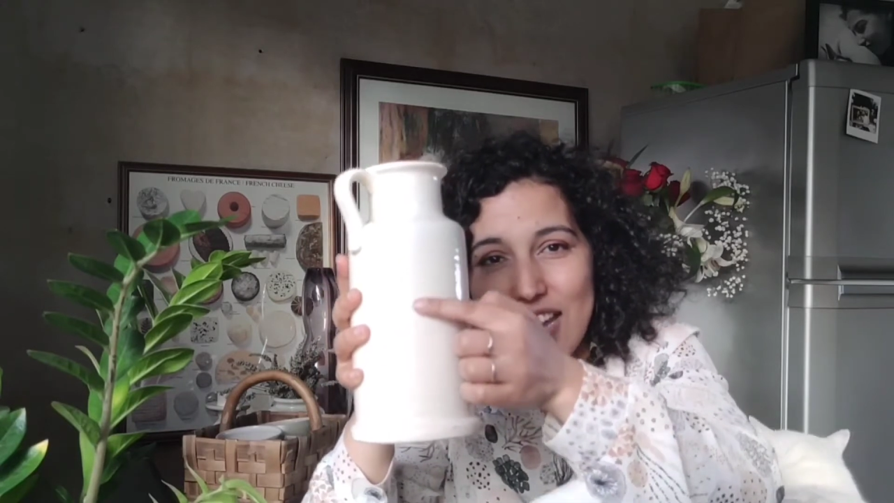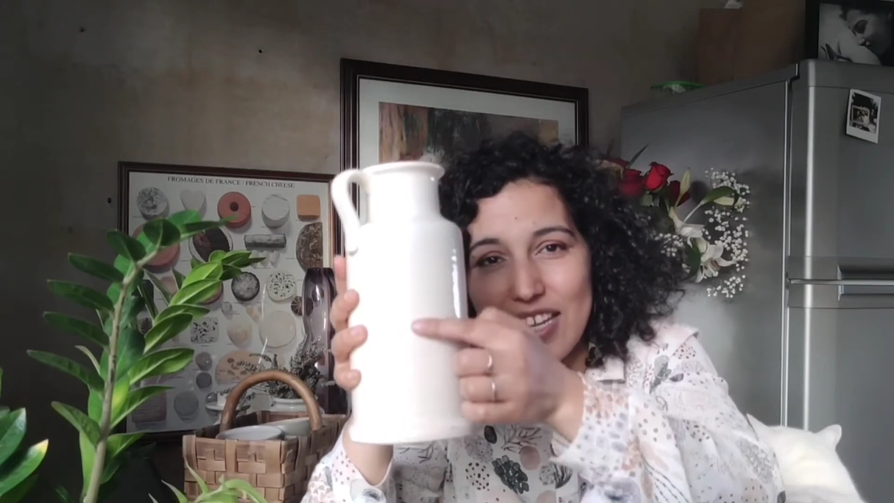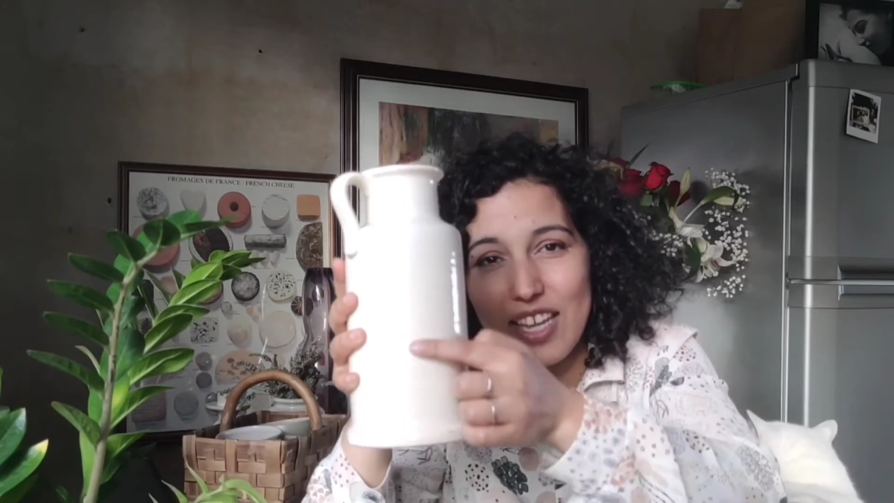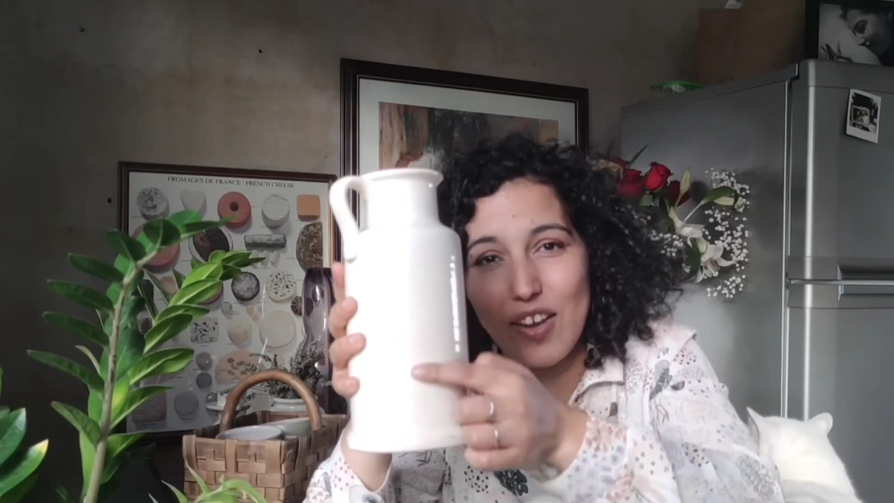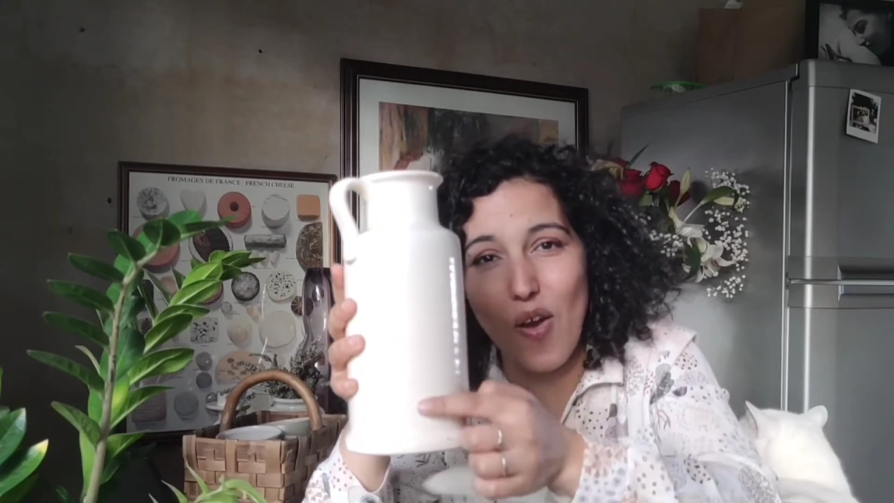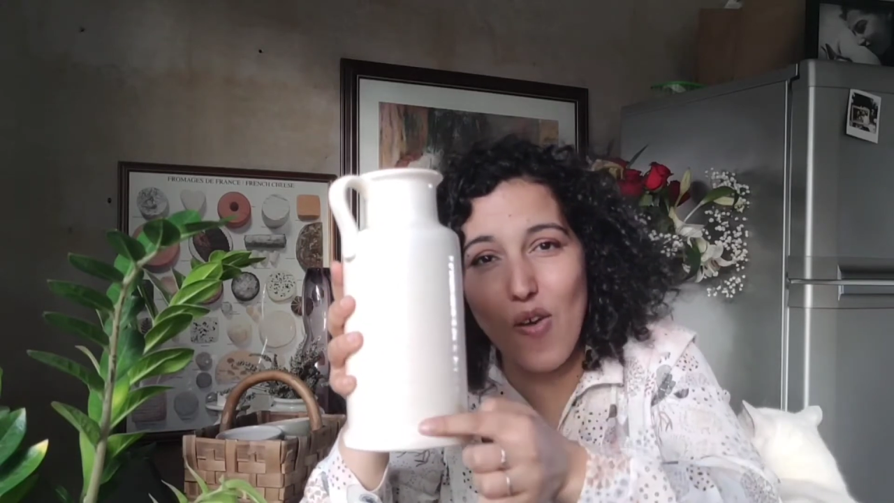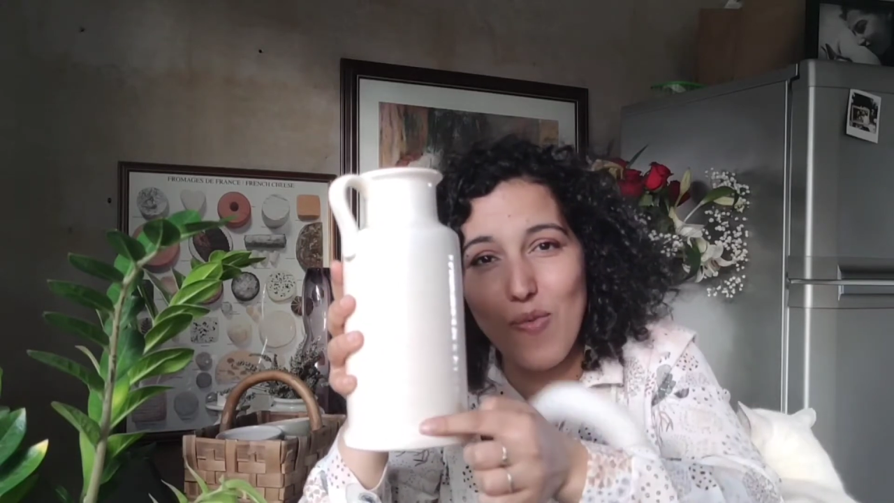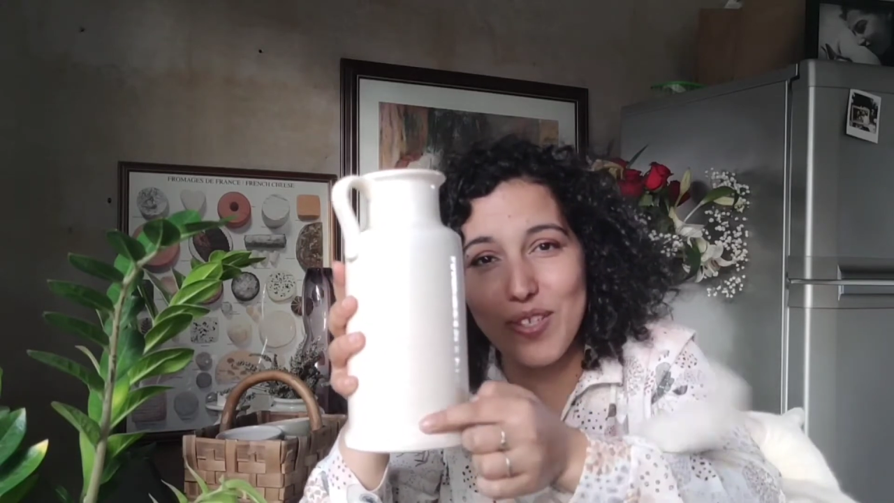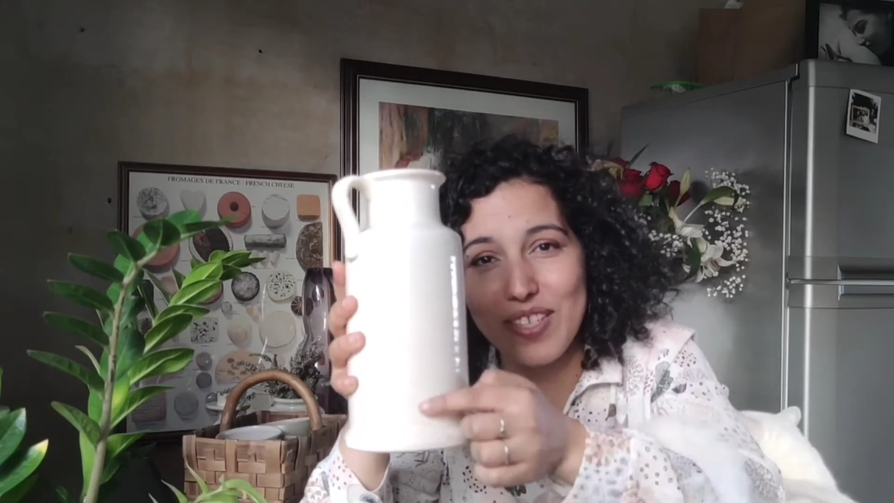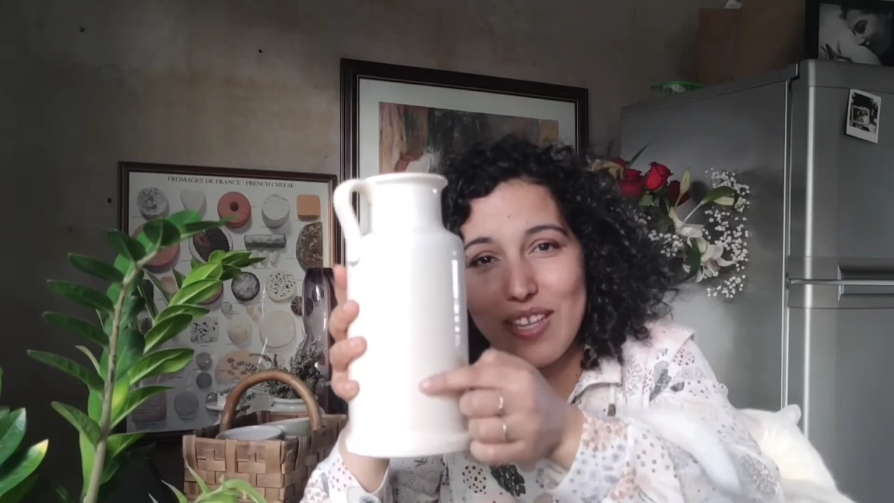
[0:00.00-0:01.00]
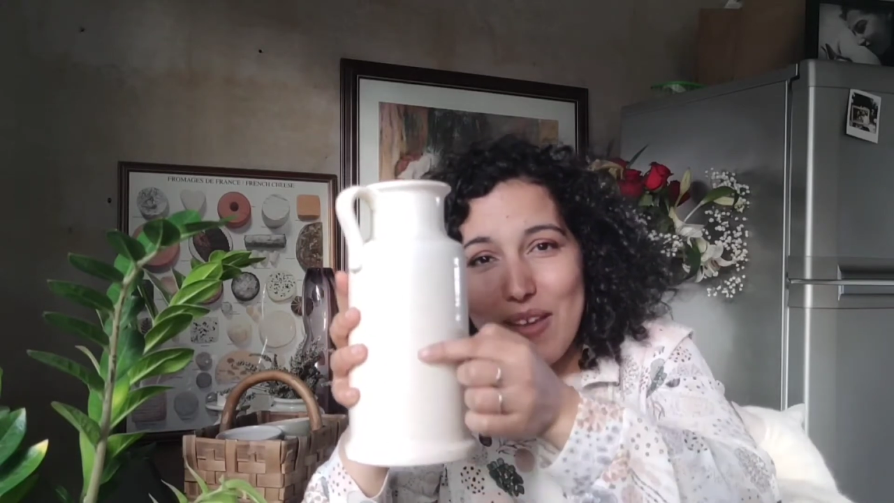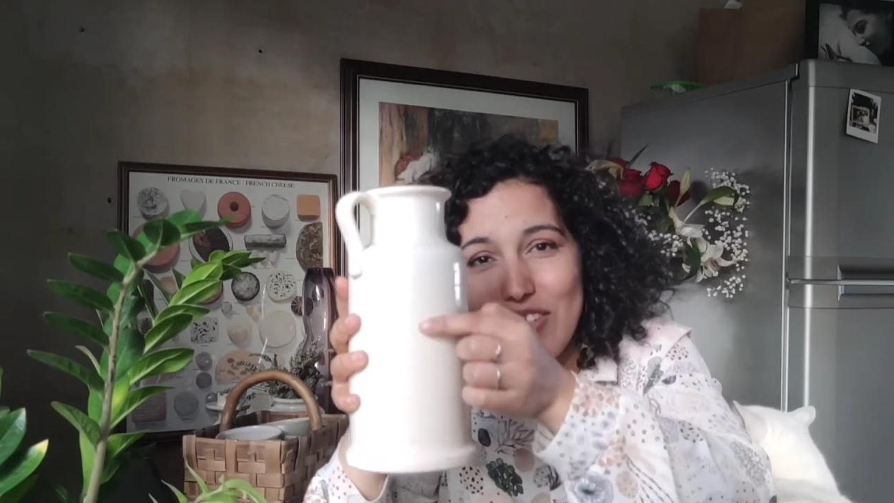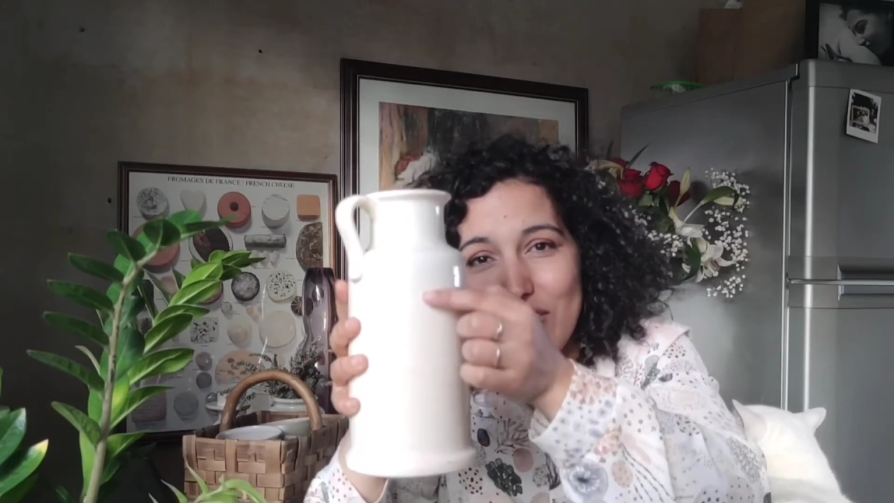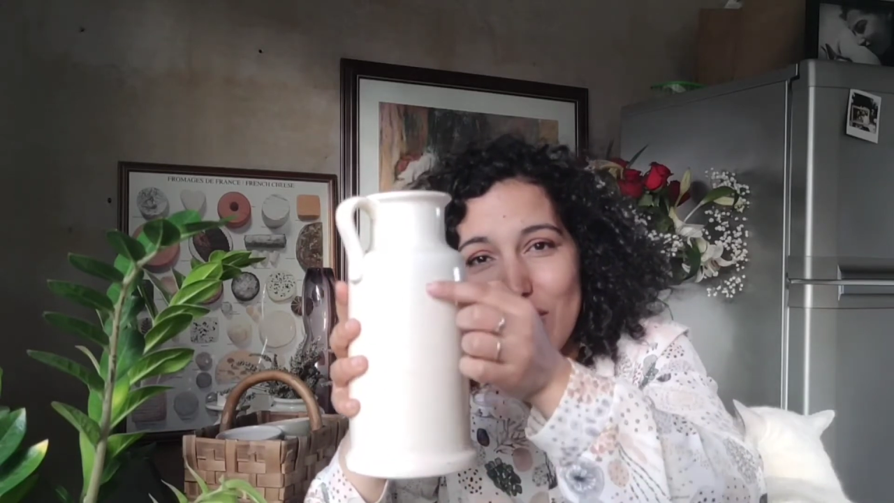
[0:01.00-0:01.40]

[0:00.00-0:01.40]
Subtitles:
I can almost imagine